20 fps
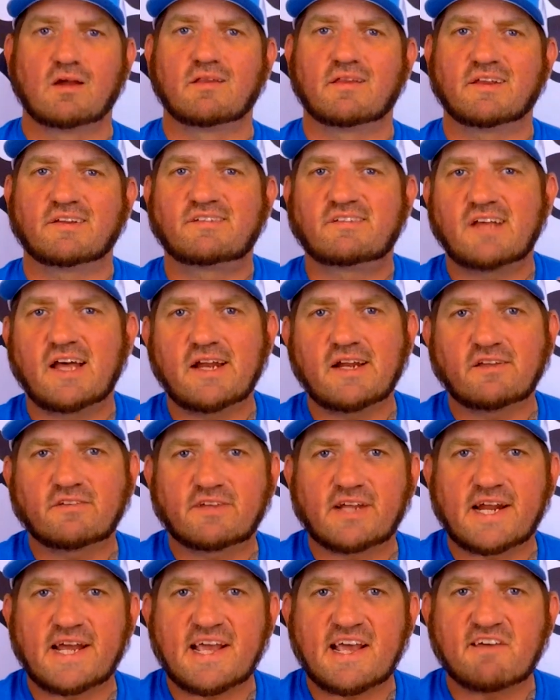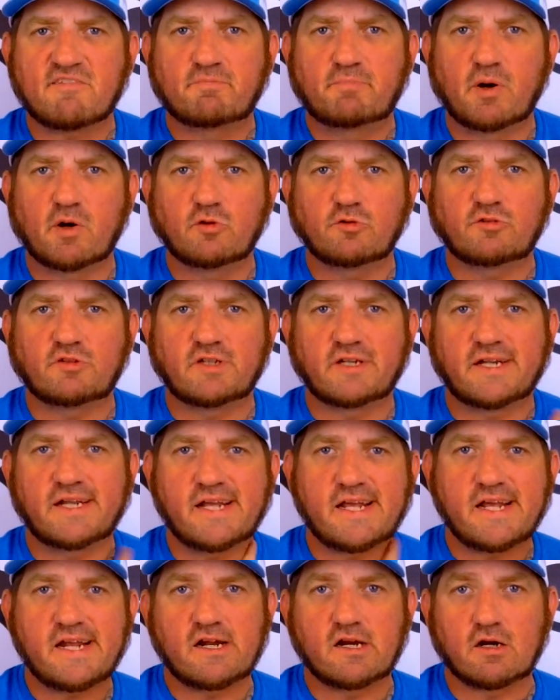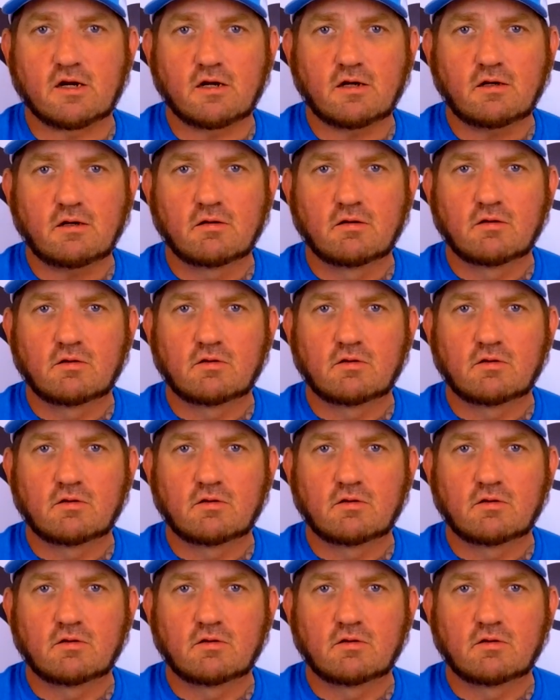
The settings that I have posted here